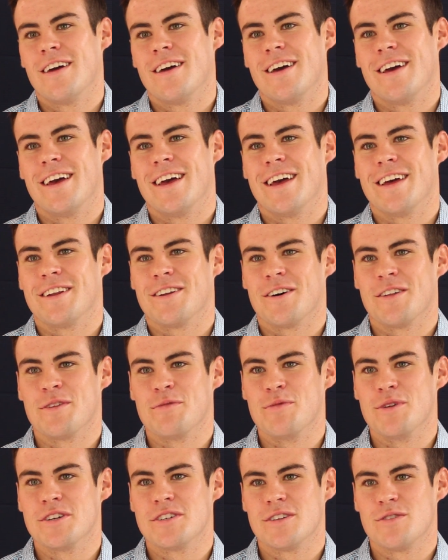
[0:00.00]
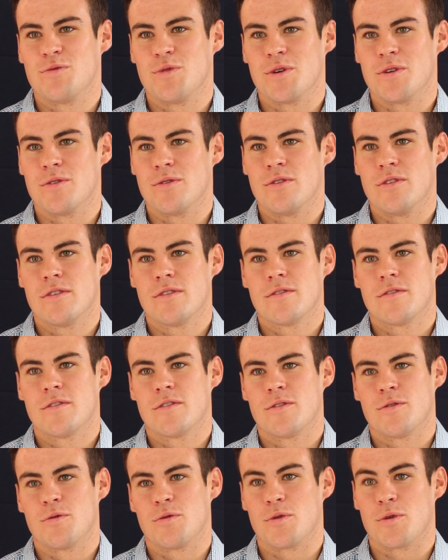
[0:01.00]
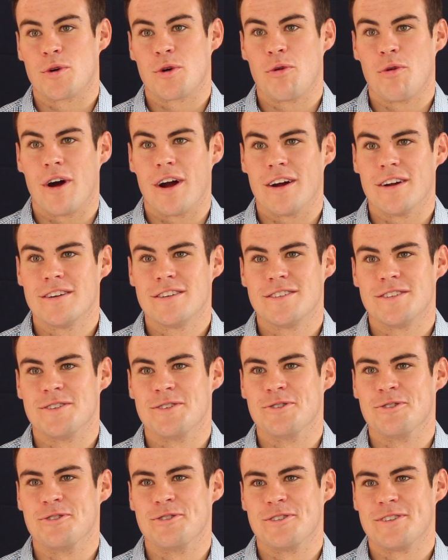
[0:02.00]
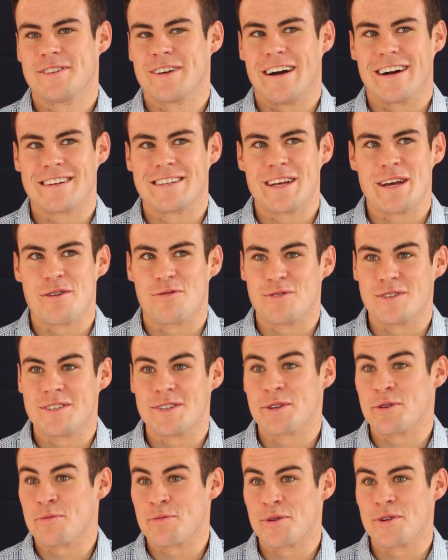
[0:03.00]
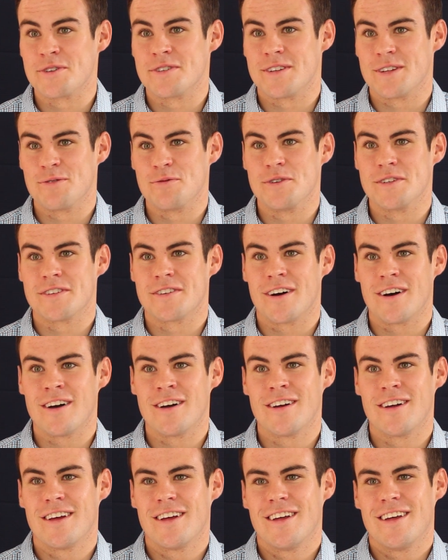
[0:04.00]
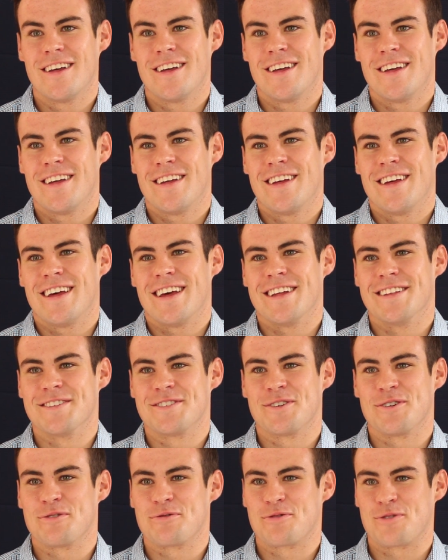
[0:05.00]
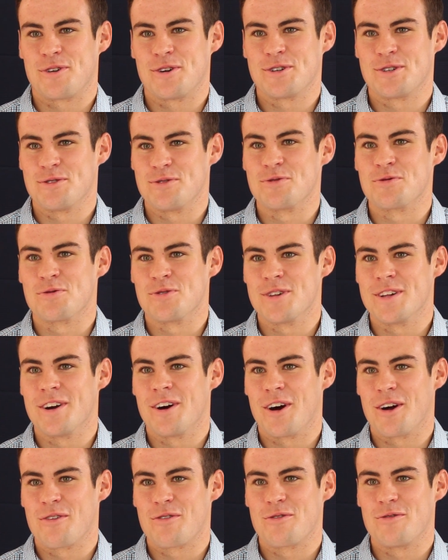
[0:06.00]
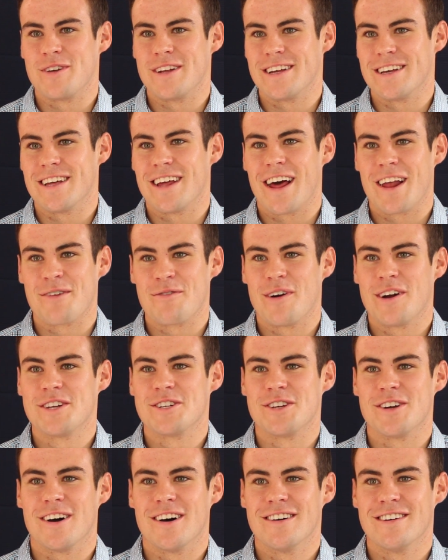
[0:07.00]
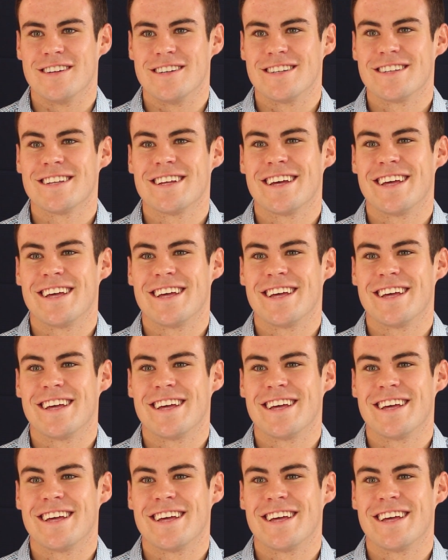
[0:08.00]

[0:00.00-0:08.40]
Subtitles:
And on the mission, we were required to talk to every single person that we saw. And so at first it was really hard for me to get out of my shell and